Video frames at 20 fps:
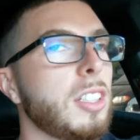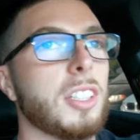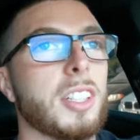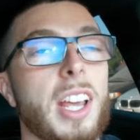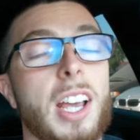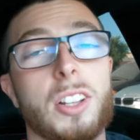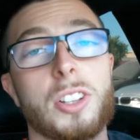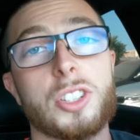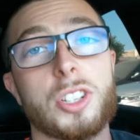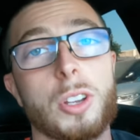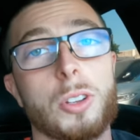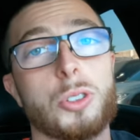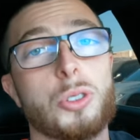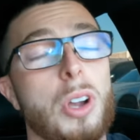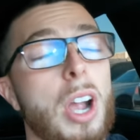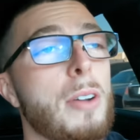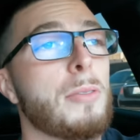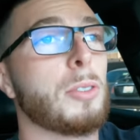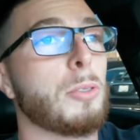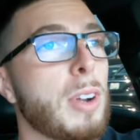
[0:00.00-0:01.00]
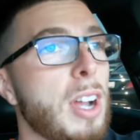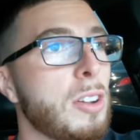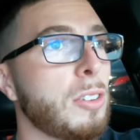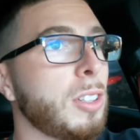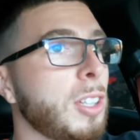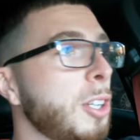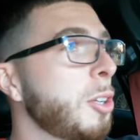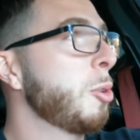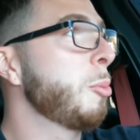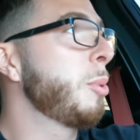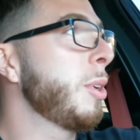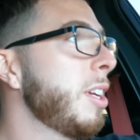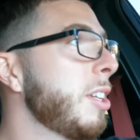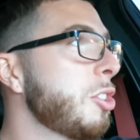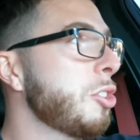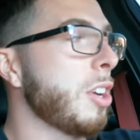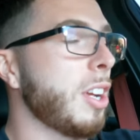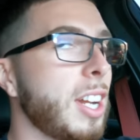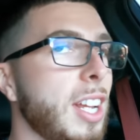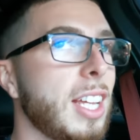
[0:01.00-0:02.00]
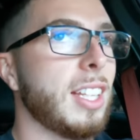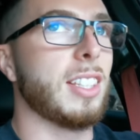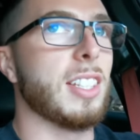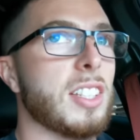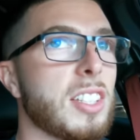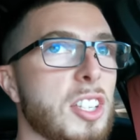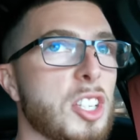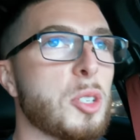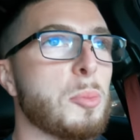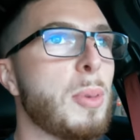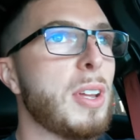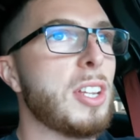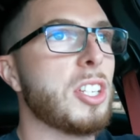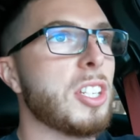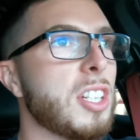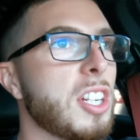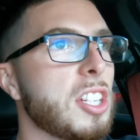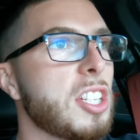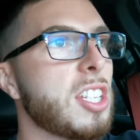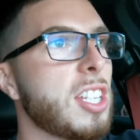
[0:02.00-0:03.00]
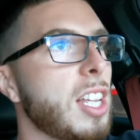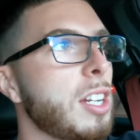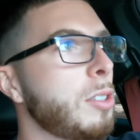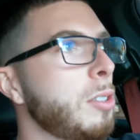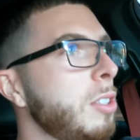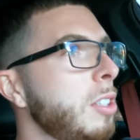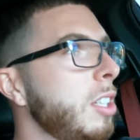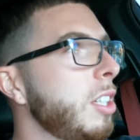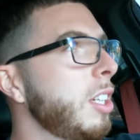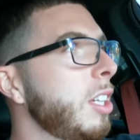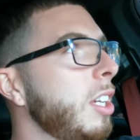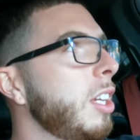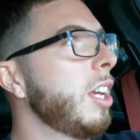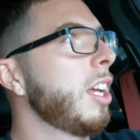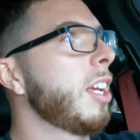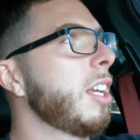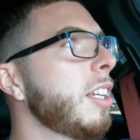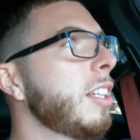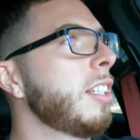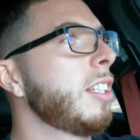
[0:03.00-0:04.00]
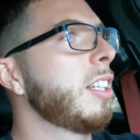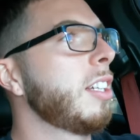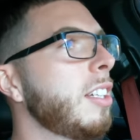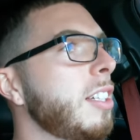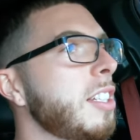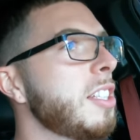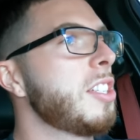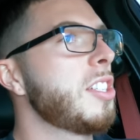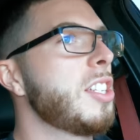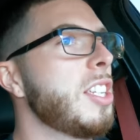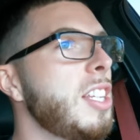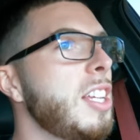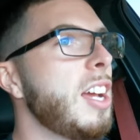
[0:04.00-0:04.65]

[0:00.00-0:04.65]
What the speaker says: Now let's go drive it around a little bit, try to get the suspension to settle, and see